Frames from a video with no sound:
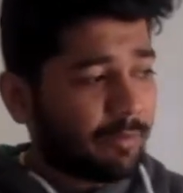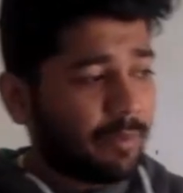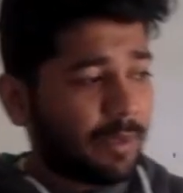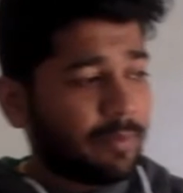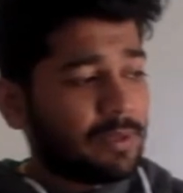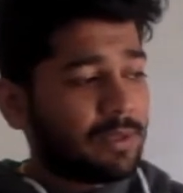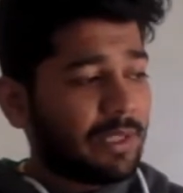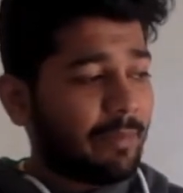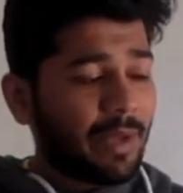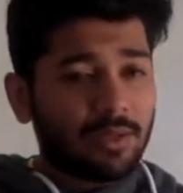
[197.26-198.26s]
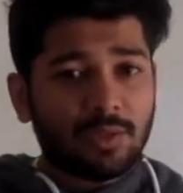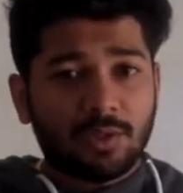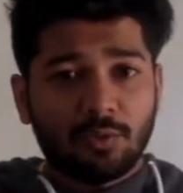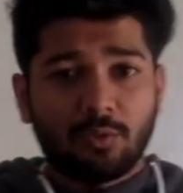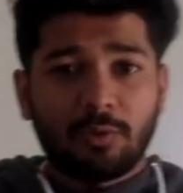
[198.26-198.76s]
people's image
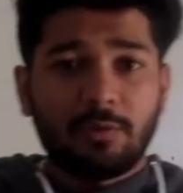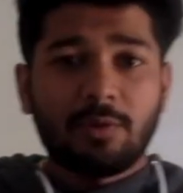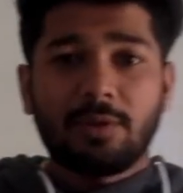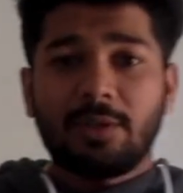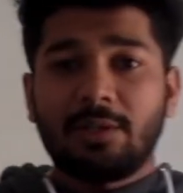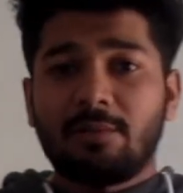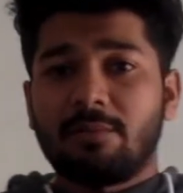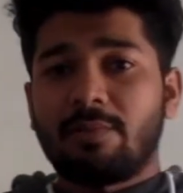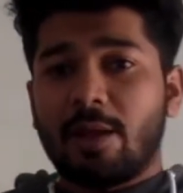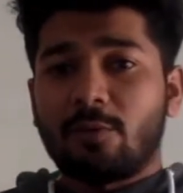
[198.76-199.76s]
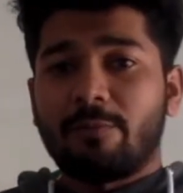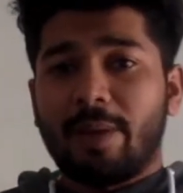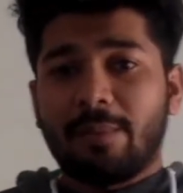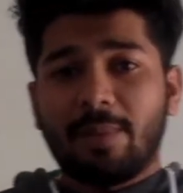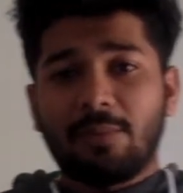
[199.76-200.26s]
stored in back of
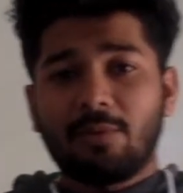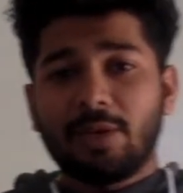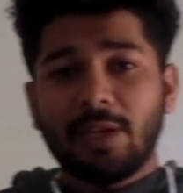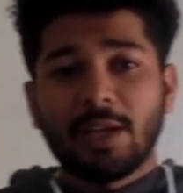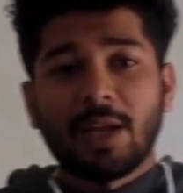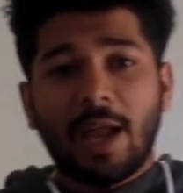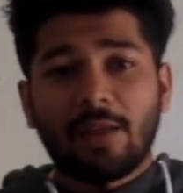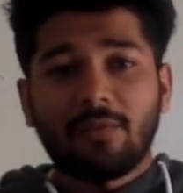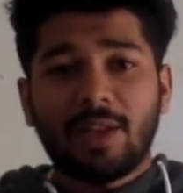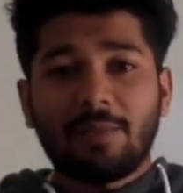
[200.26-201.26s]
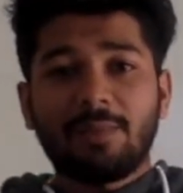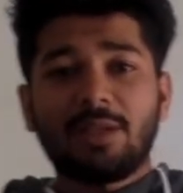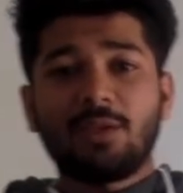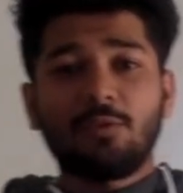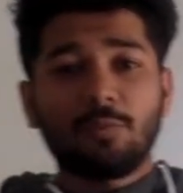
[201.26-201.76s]
my memory, and when I
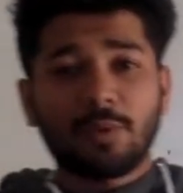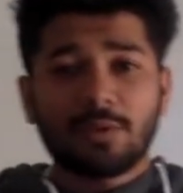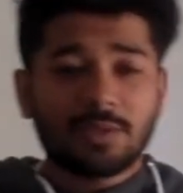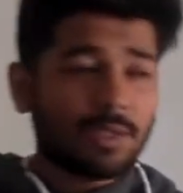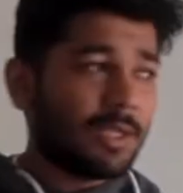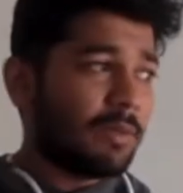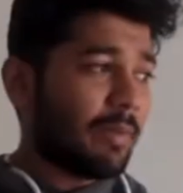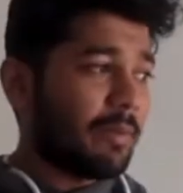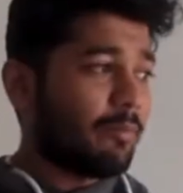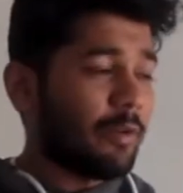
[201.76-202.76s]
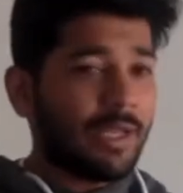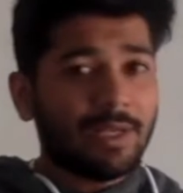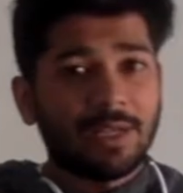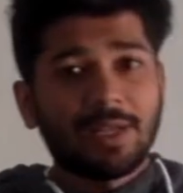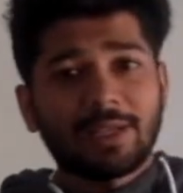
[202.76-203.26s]
meet a new person, my
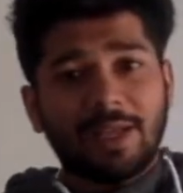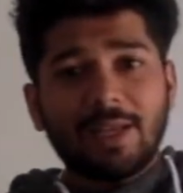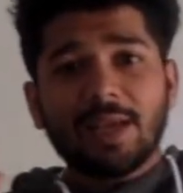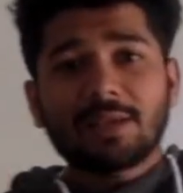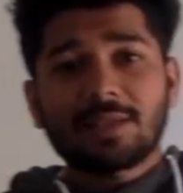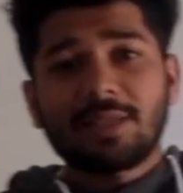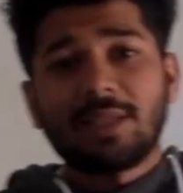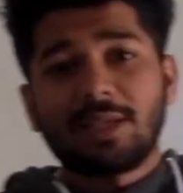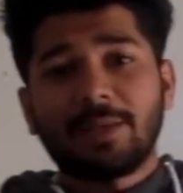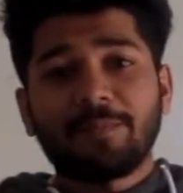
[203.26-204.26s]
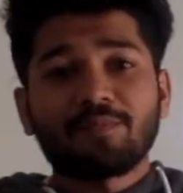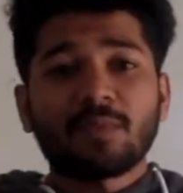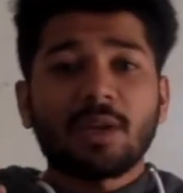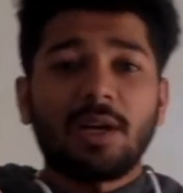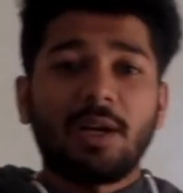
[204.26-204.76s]
brain connects the
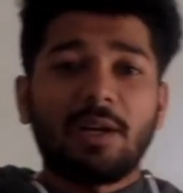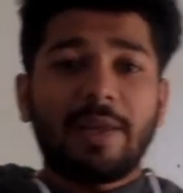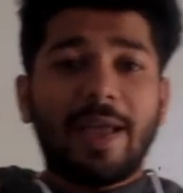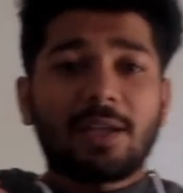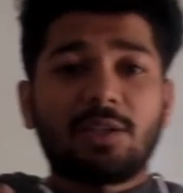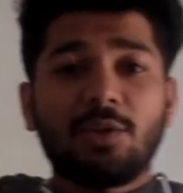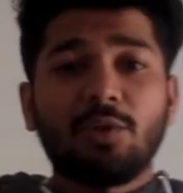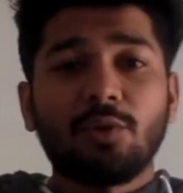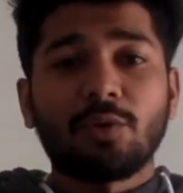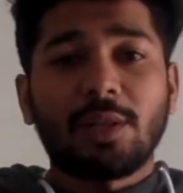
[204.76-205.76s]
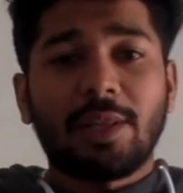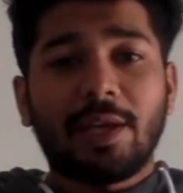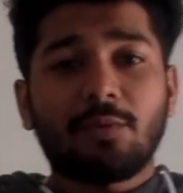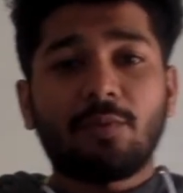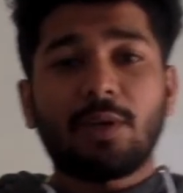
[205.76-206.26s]
active neural
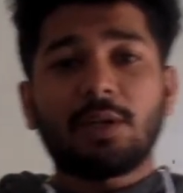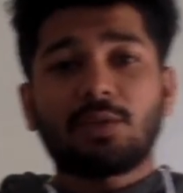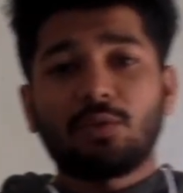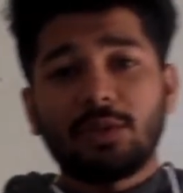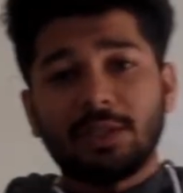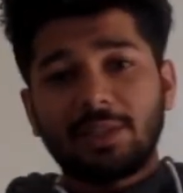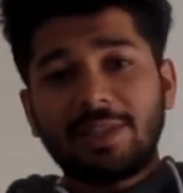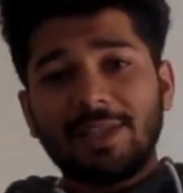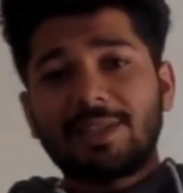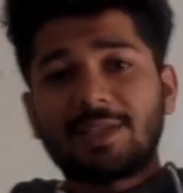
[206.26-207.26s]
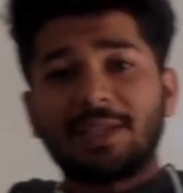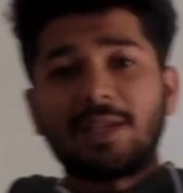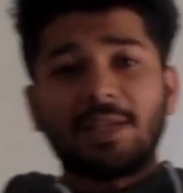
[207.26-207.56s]
network to these